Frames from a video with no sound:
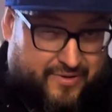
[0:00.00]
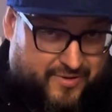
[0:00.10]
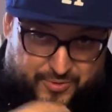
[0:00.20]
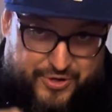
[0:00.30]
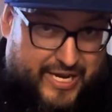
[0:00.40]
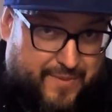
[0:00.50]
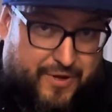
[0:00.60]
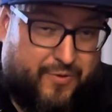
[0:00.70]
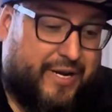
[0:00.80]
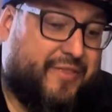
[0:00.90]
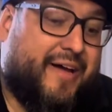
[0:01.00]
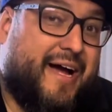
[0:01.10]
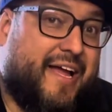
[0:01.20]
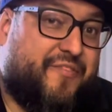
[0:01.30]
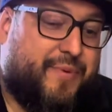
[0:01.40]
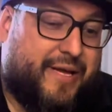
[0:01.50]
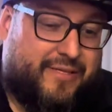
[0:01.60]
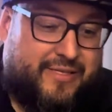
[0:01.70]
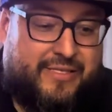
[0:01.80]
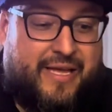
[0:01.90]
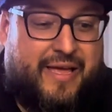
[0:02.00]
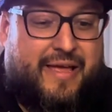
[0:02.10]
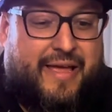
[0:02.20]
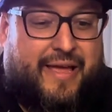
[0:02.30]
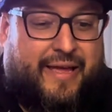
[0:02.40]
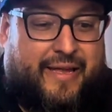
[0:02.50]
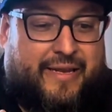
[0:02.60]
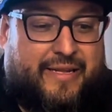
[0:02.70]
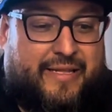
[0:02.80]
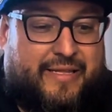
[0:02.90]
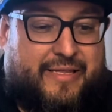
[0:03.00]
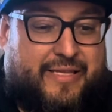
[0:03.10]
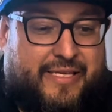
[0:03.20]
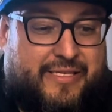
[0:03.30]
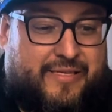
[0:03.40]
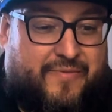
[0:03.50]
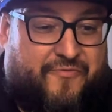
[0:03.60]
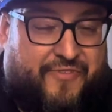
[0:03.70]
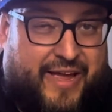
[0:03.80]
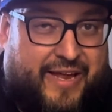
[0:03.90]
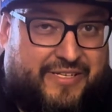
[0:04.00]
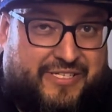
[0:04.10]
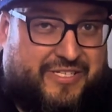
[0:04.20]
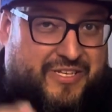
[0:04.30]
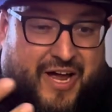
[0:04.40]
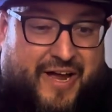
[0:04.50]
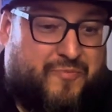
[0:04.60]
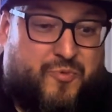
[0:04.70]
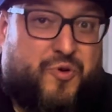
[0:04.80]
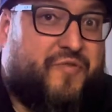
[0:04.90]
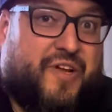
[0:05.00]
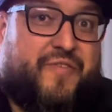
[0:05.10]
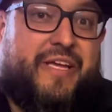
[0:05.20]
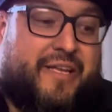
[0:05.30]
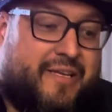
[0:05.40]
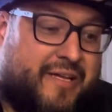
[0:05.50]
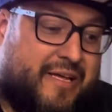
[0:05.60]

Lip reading: So when you're gaming, you want to get the high FPSs, and this fan does not remove enough heat.